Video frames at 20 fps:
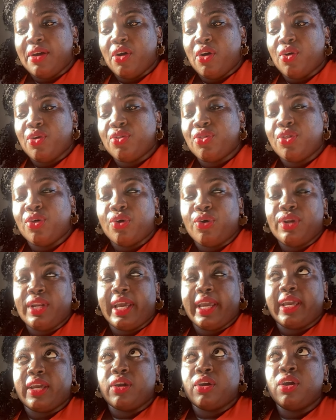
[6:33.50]
Although
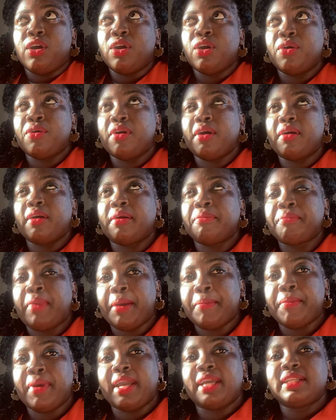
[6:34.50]
like my
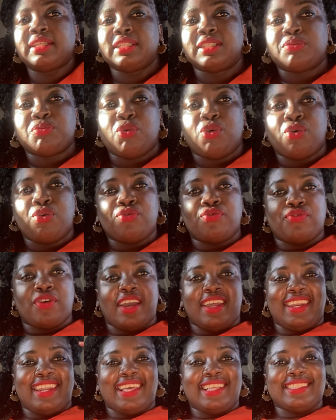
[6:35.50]
mind is more
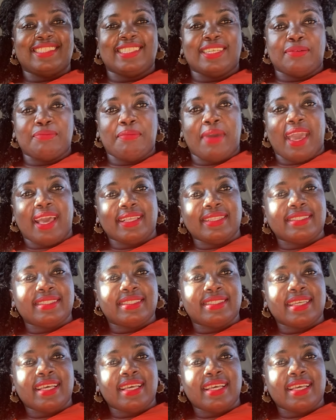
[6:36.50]
finance and maths.